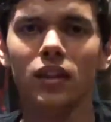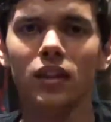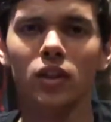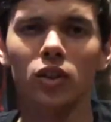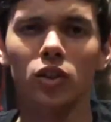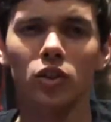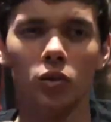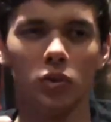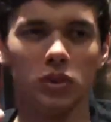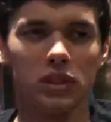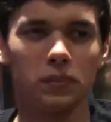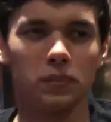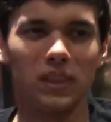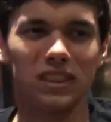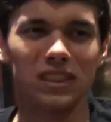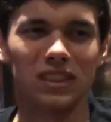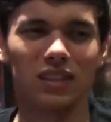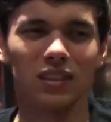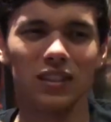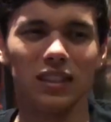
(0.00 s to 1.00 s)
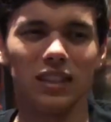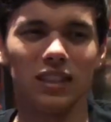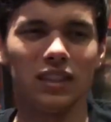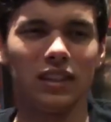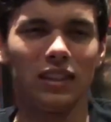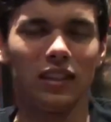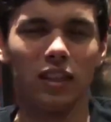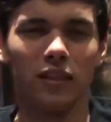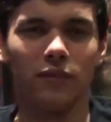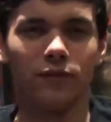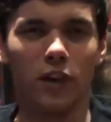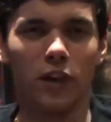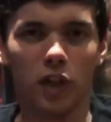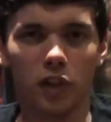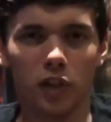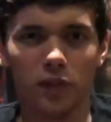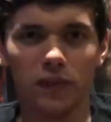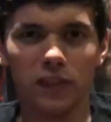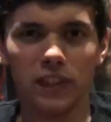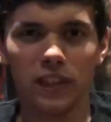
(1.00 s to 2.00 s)
who was basically a father
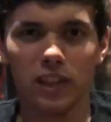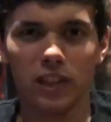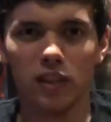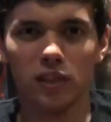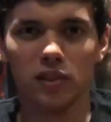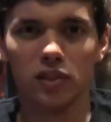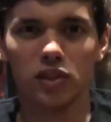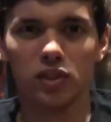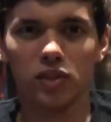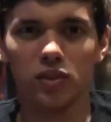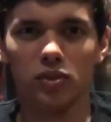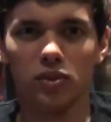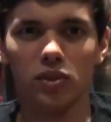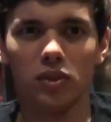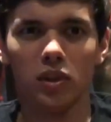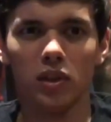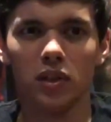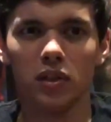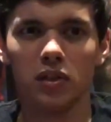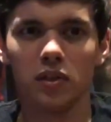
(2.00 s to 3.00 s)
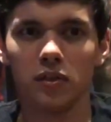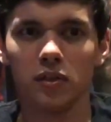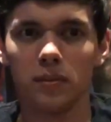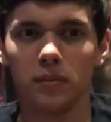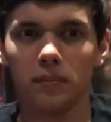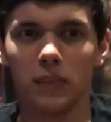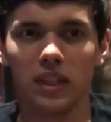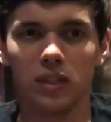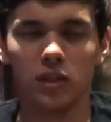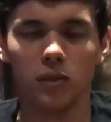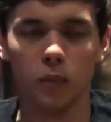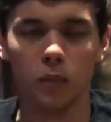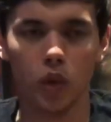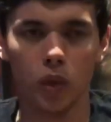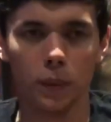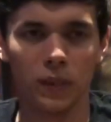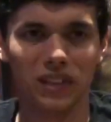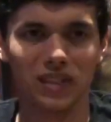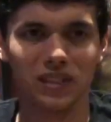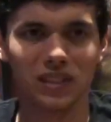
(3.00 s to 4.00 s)
figure to Michael
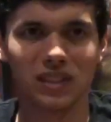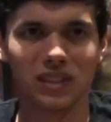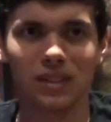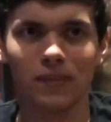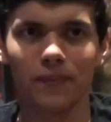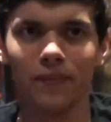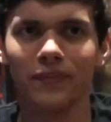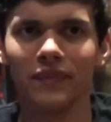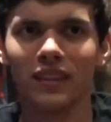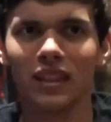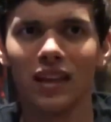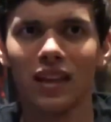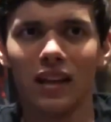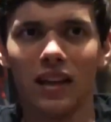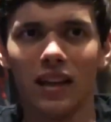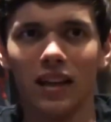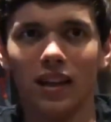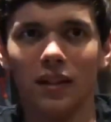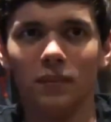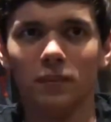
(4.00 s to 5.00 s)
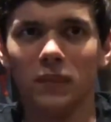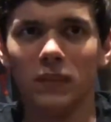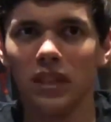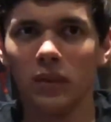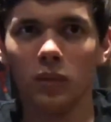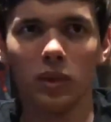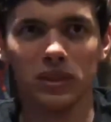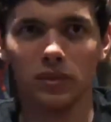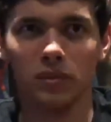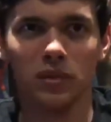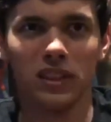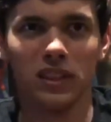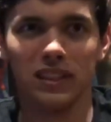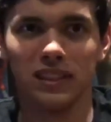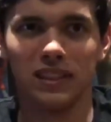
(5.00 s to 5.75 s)
Morbius. He wasn't really